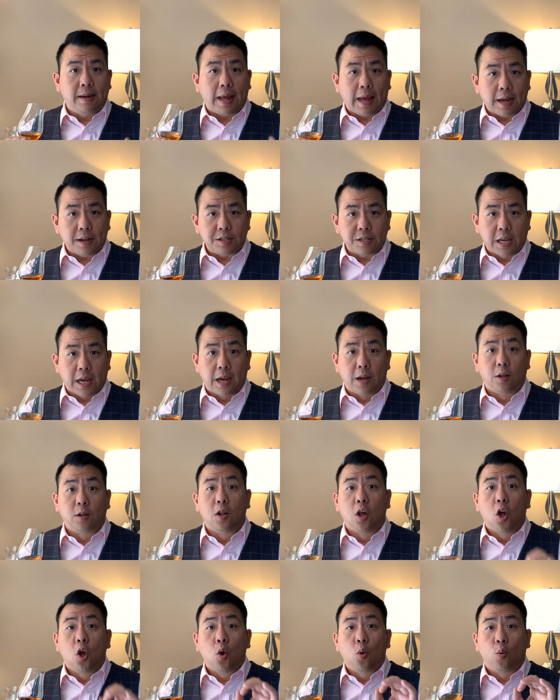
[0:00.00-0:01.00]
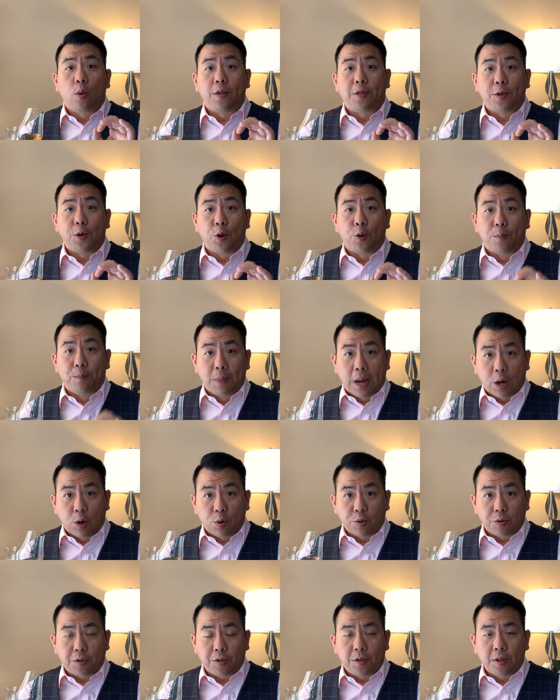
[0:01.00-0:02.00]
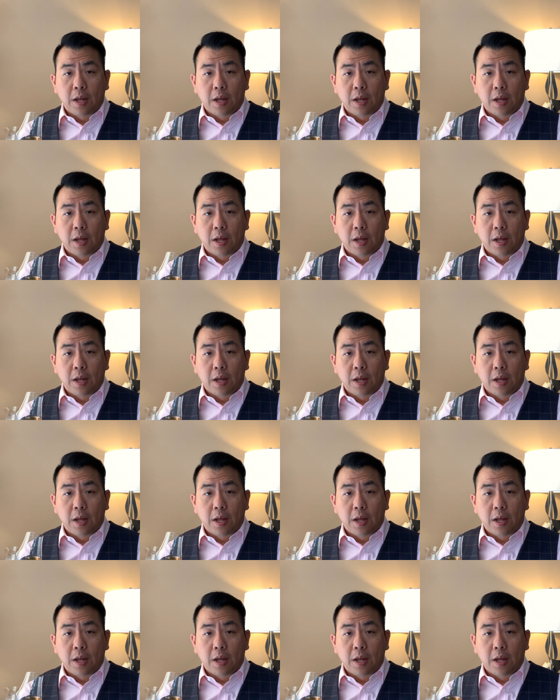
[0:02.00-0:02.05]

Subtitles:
exhale with your mouth.